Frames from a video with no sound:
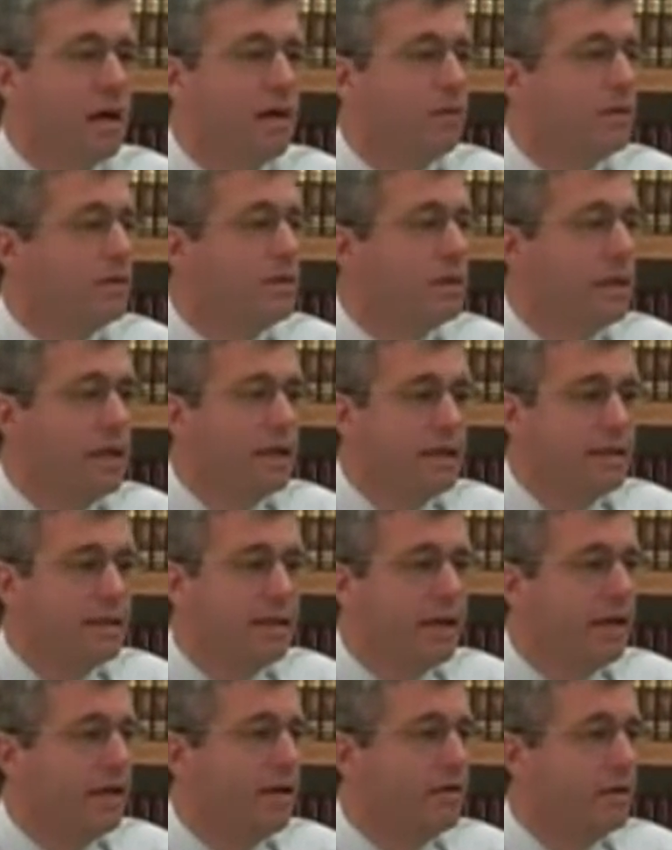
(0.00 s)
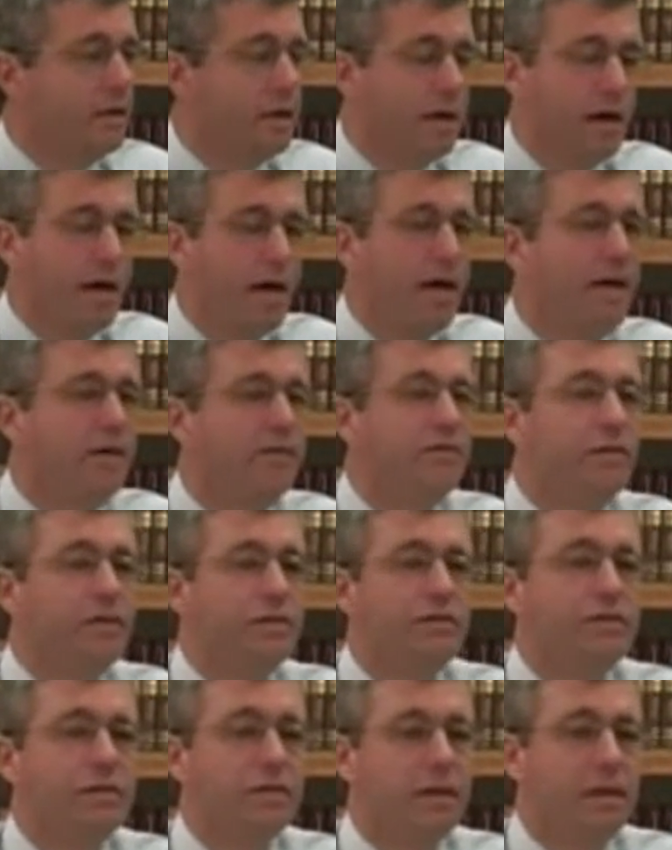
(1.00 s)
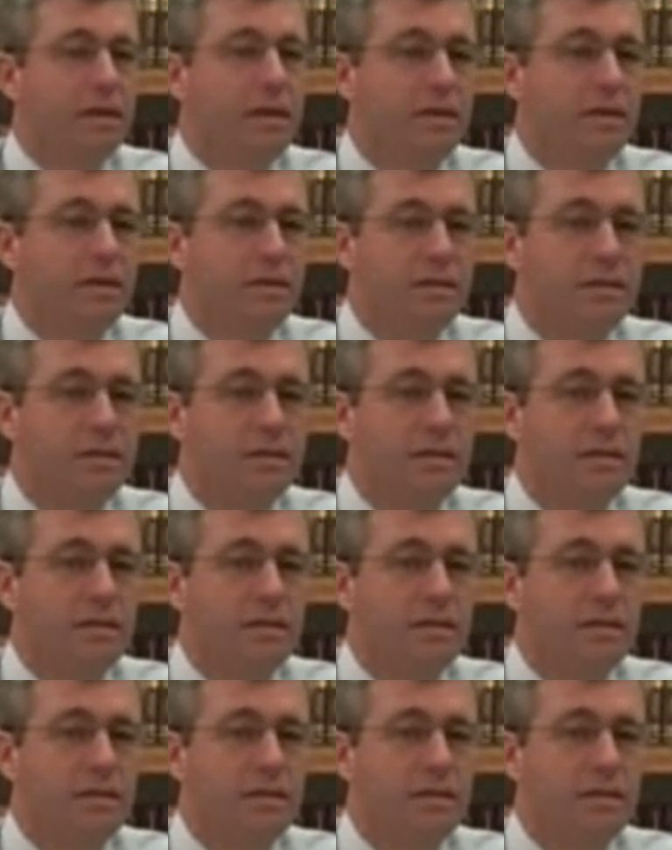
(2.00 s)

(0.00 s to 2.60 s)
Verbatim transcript: I would lay down a high view of God,